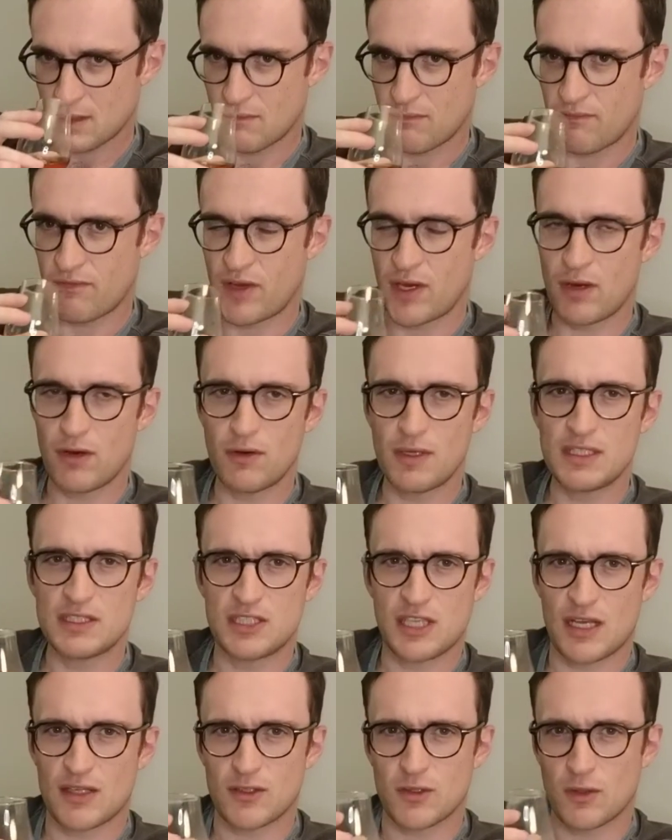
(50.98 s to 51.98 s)
Very
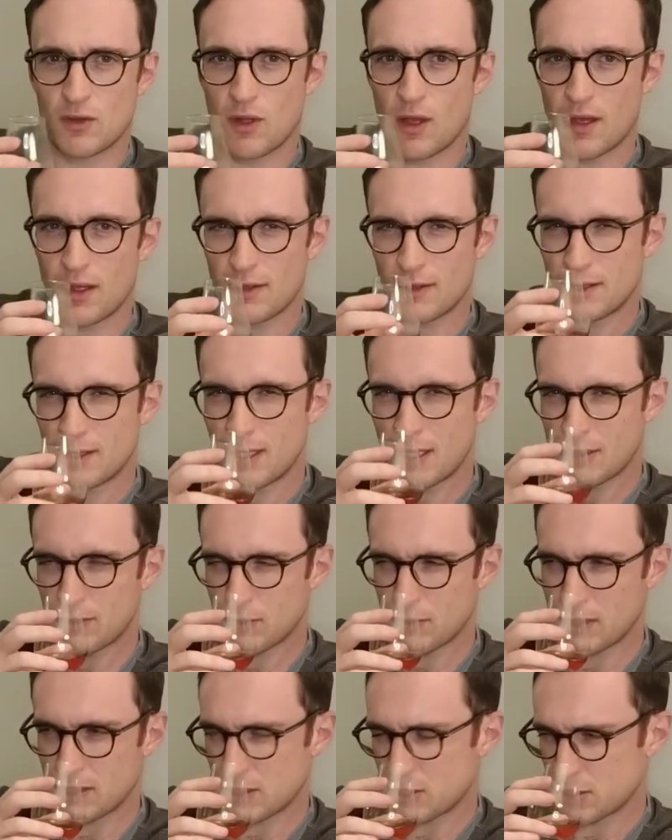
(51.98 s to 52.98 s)
gentle,
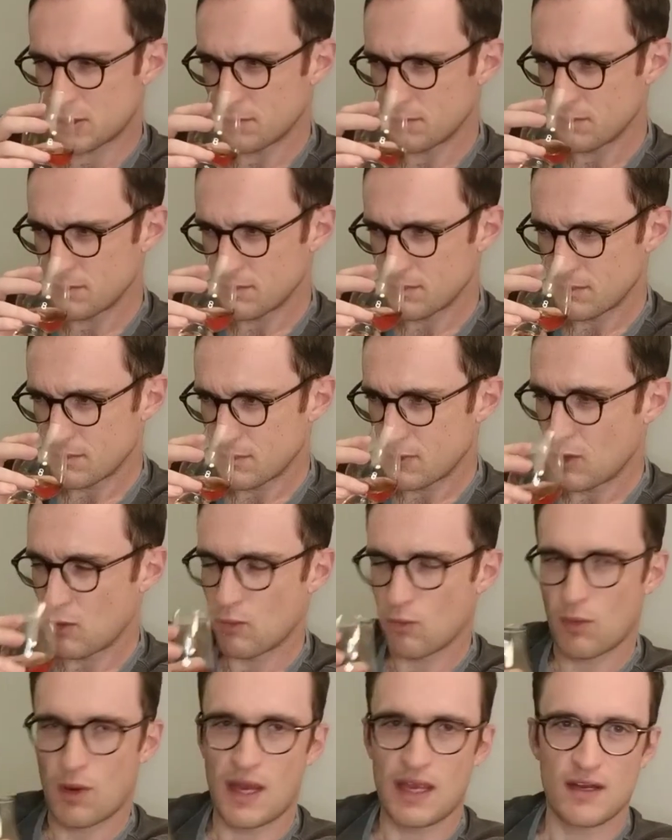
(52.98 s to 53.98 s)
licorice
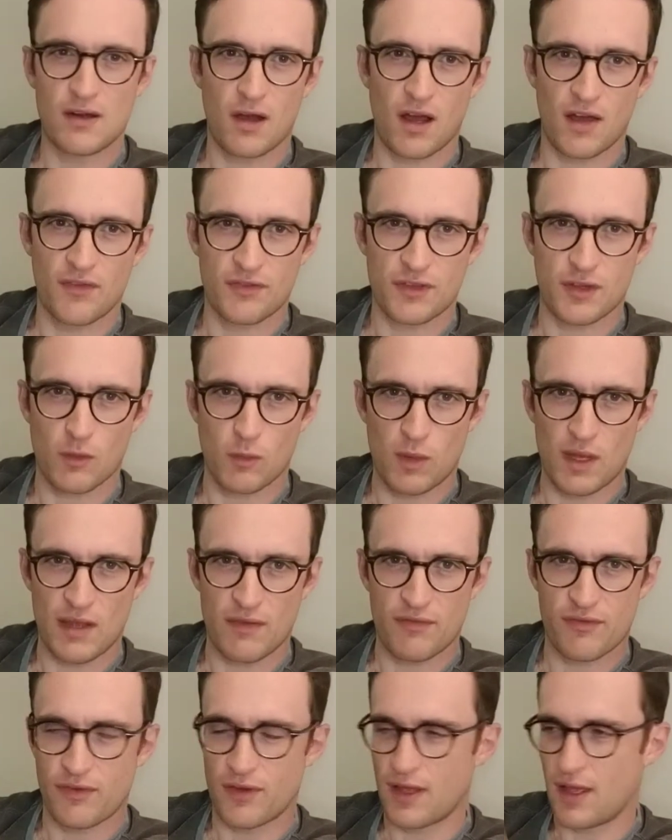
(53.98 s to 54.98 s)
right off the
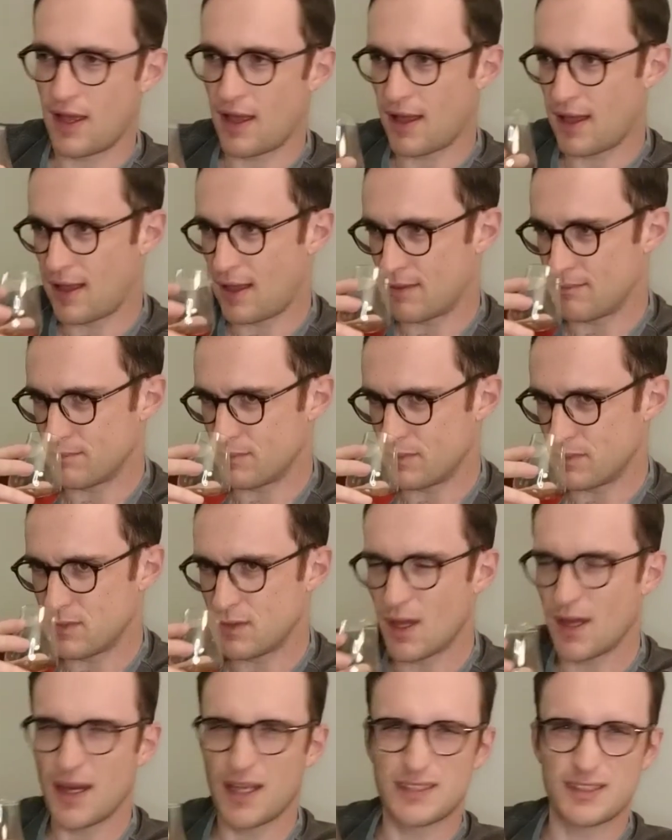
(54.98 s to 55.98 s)
whiff. Not
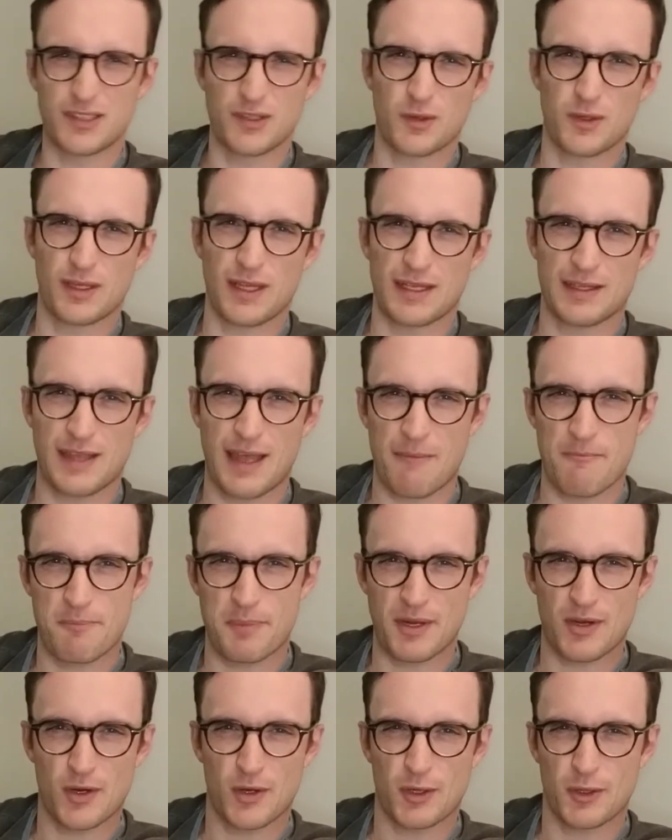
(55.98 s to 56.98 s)
necessarily like that
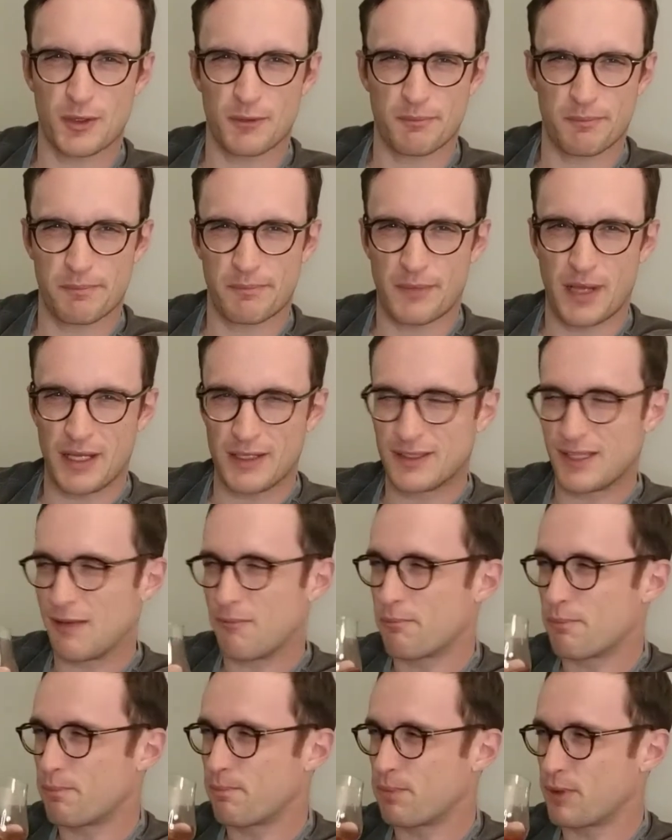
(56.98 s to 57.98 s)
bitter,
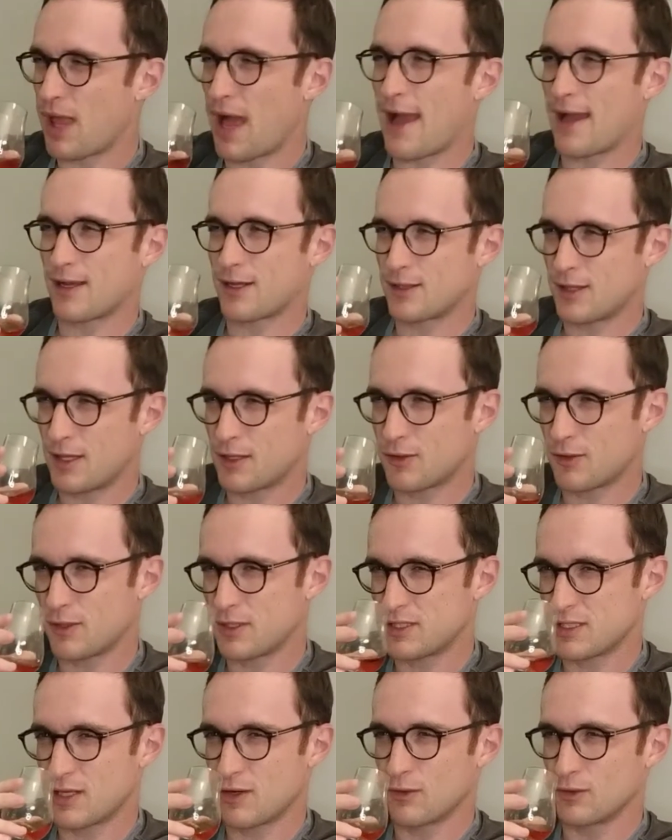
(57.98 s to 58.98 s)
ugly black
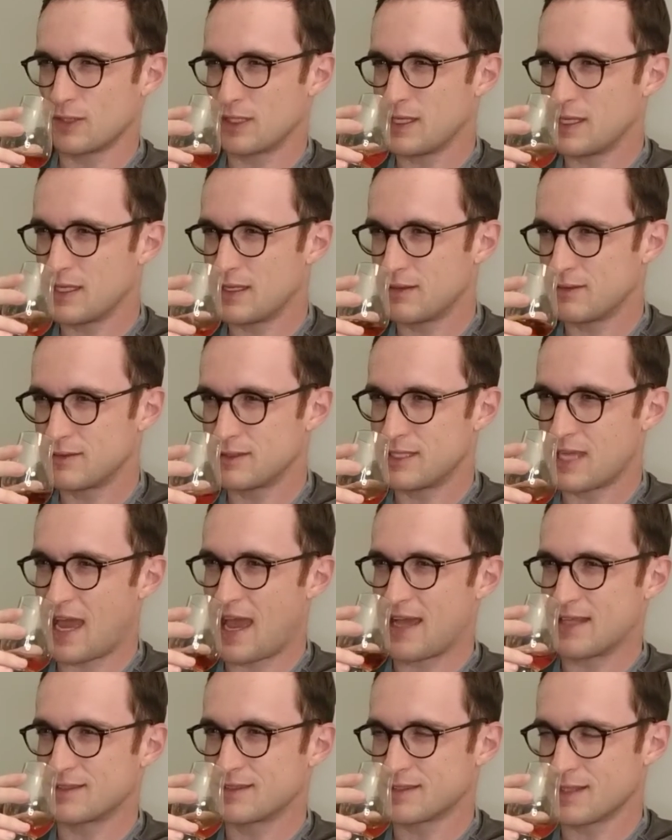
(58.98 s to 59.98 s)
licorice that only
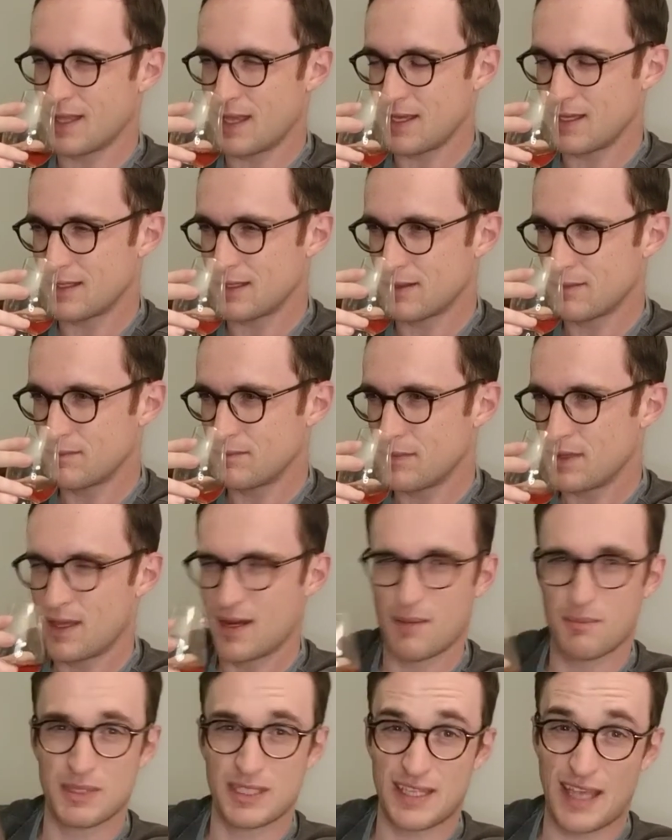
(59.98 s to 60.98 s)
dads like.
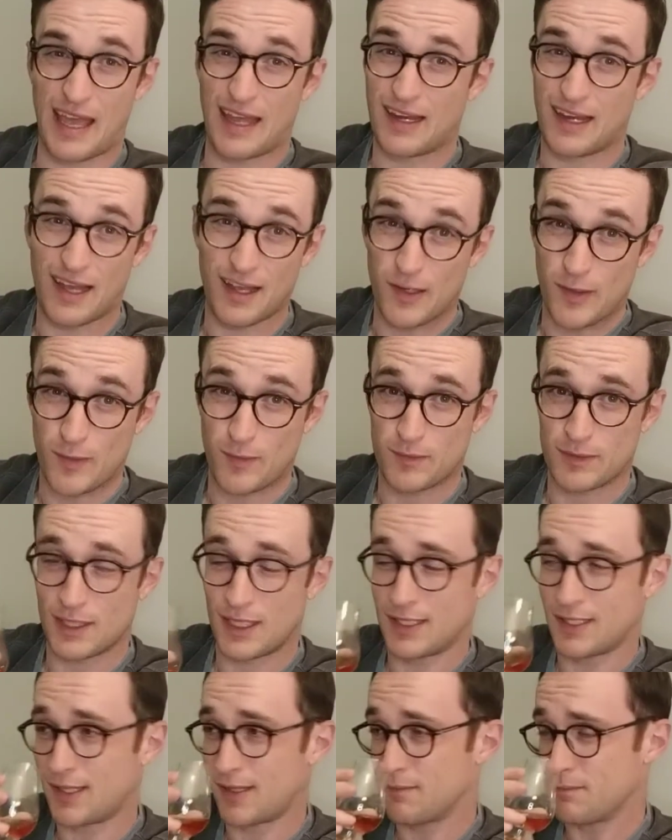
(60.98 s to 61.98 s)
I'm a dad and I don't even
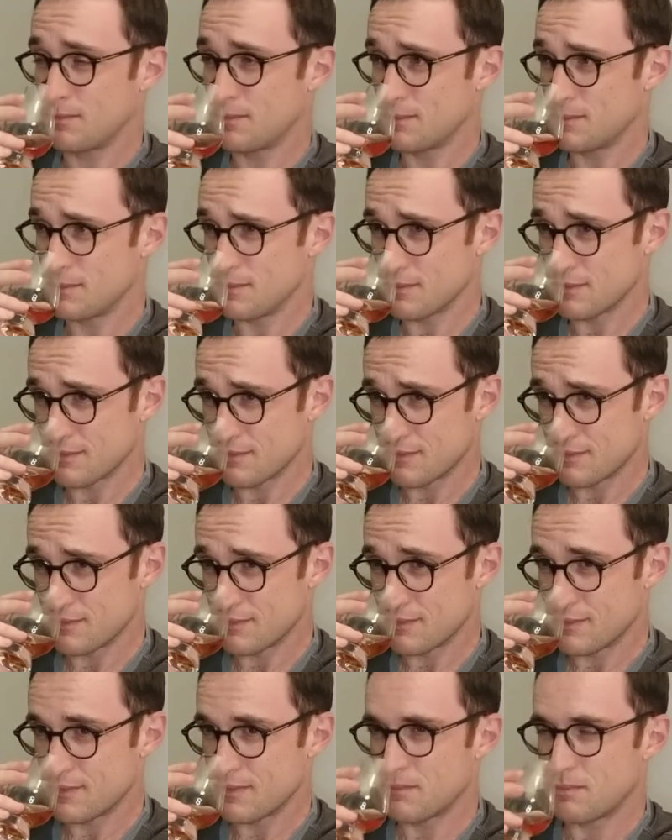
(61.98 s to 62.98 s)
like it.
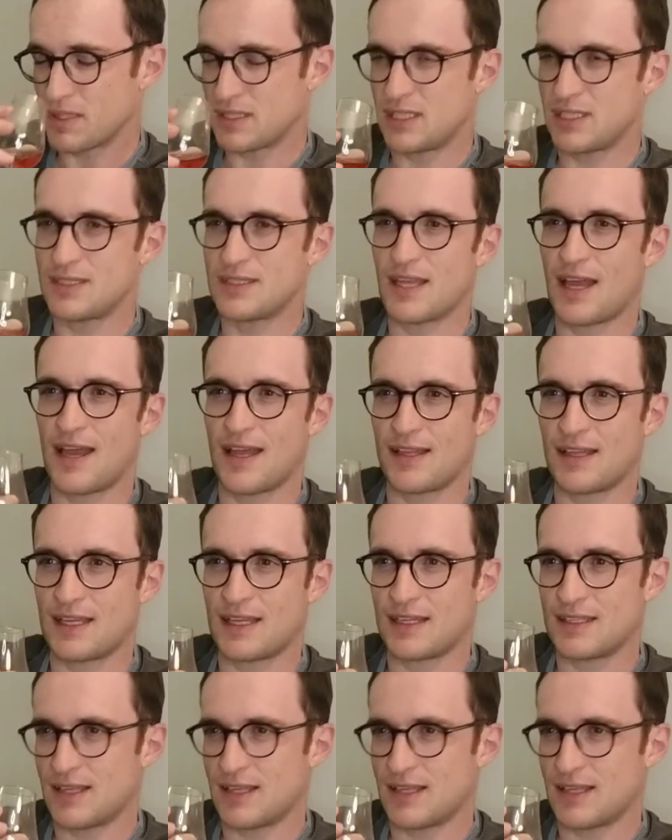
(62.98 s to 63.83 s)
But just like a